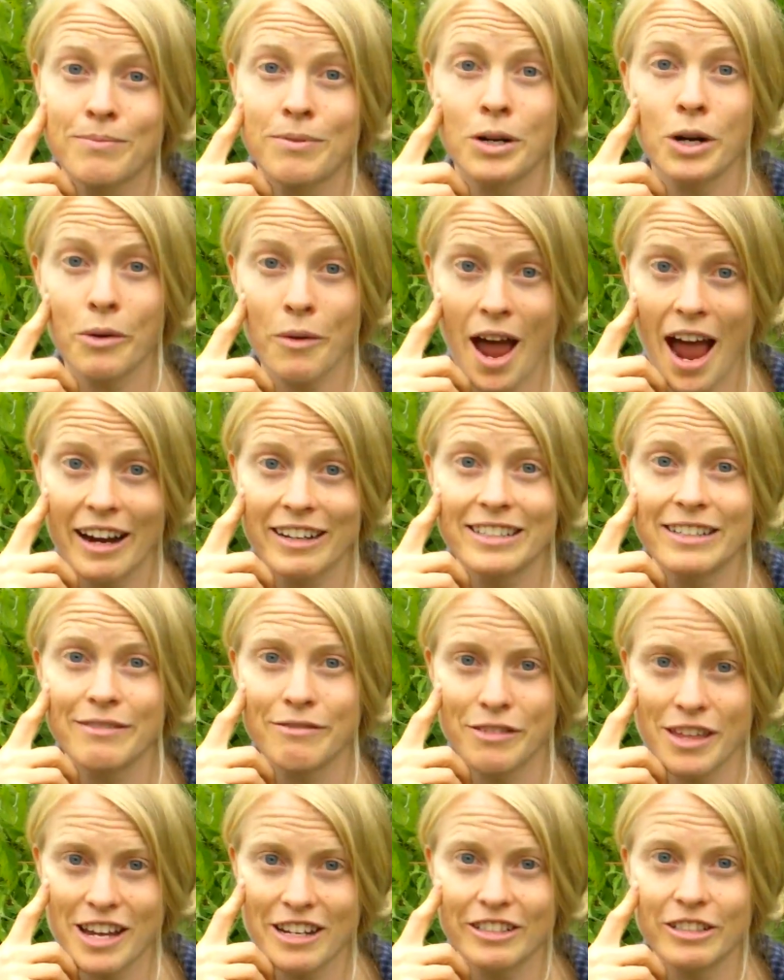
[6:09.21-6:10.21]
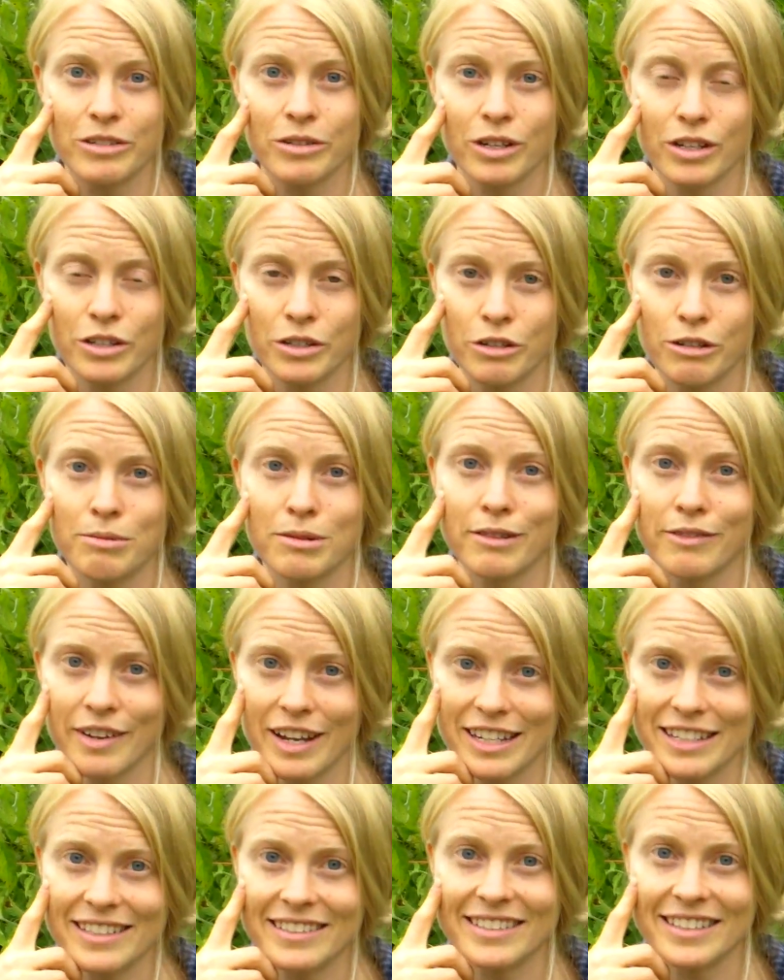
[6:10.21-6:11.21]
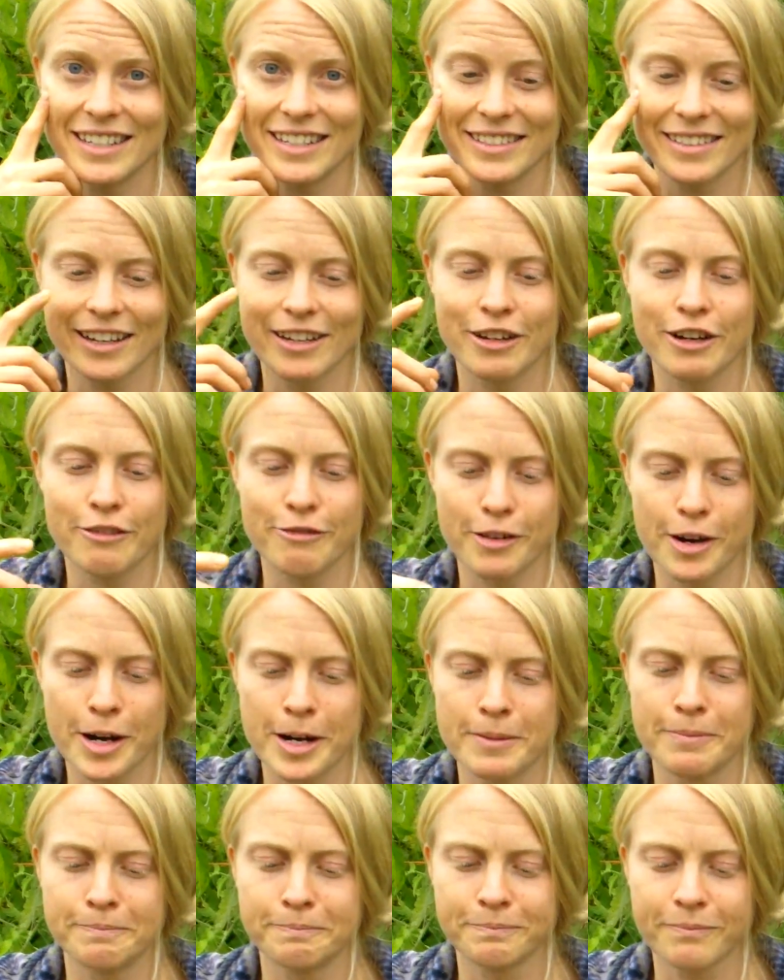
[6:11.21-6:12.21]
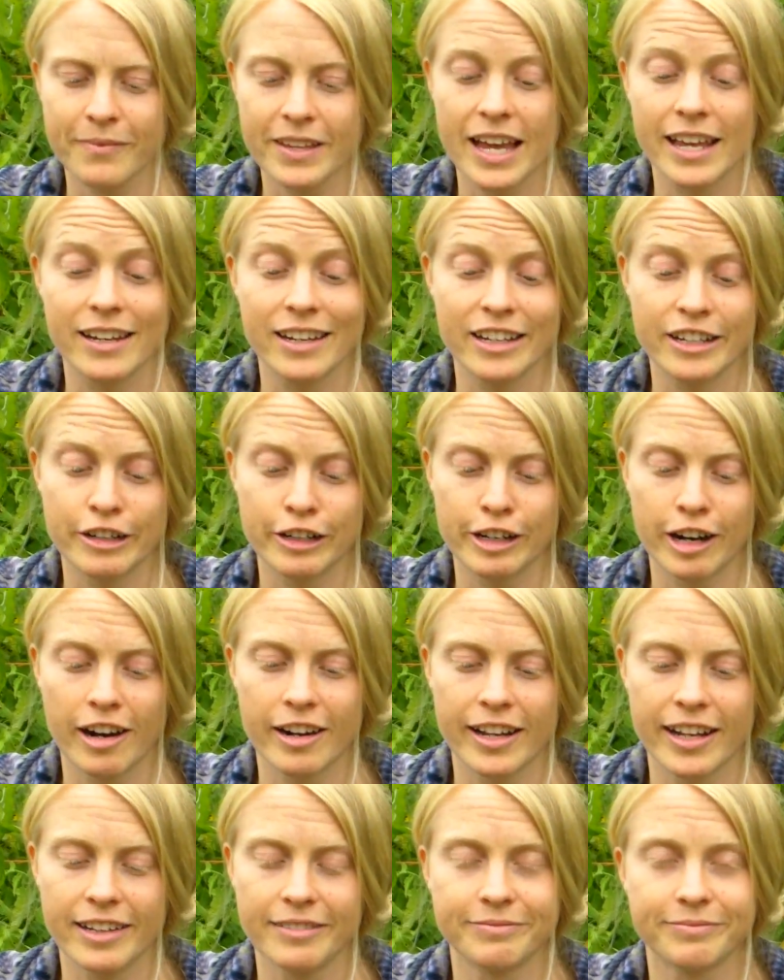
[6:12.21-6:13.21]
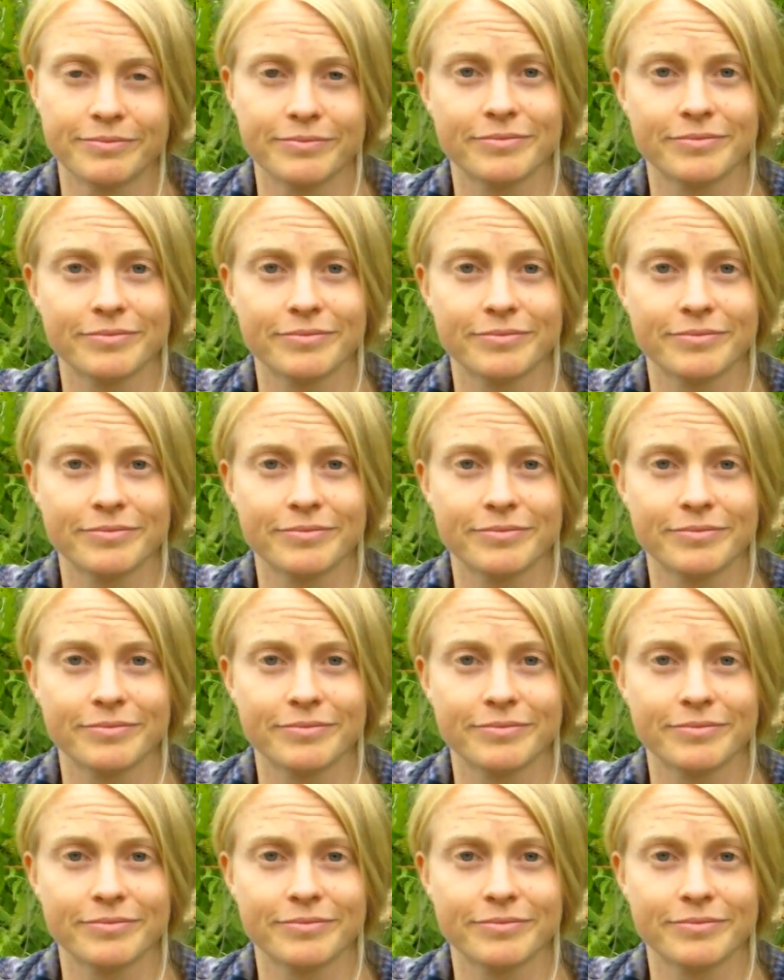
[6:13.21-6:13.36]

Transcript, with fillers: proactive things you can do to prevent disease on your farm and in your garden.